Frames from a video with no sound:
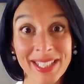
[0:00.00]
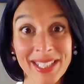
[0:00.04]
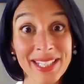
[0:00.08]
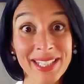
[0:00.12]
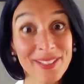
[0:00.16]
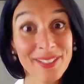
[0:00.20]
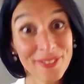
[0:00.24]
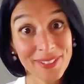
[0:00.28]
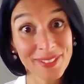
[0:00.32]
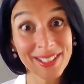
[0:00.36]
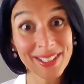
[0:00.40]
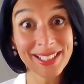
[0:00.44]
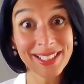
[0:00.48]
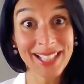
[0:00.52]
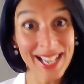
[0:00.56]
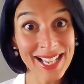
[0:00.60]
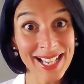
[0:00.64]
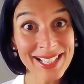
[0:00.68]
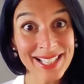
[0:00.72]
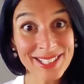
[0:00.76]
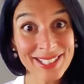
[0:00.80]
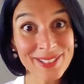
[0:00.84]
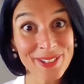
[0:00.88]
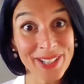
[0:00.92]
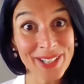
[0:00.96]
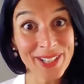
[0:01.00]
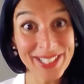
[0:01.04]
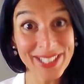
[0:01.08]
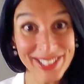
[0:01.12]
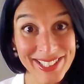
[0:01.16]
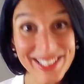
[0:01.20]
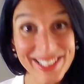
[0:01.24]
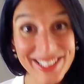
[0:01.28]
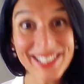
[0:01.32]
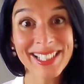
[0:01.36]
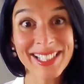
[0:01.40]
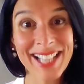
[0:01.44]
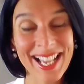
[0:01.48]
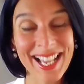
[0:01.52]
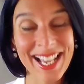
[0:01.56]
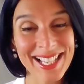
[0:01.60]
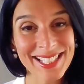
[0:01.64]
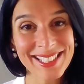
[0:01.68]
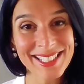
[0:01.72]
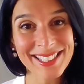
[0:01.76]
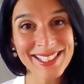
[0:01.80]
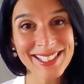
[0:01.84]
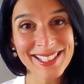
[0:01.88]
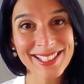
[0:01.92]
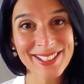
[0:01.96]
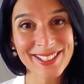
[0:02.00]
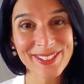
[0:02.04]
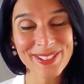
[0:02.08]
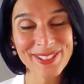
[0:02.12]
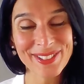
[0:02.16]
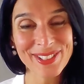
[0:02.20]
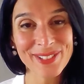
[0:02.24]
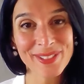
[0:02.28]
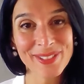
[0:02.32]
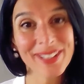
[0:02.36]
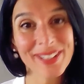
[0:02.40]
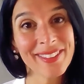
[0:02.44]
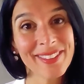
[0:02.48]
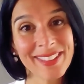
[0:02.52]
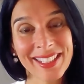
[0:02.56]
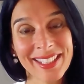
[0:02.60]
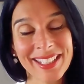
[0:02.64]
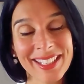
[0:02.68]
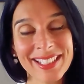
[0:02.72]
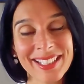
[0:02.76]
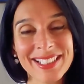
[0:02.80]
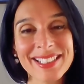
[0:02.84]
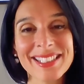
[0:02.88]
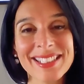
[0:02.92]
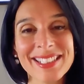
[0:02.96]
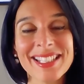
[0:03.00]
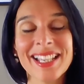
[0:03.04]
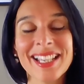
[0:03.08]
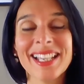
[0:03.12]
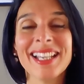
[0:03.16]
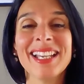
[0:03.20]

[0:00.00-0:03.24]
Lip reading: And if he does or she does those 3 things